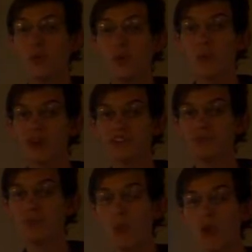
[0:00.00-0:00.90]
when
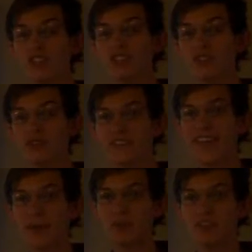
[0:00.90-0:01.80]
moisture in the
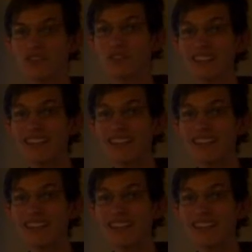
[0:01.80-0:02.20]
atmosphere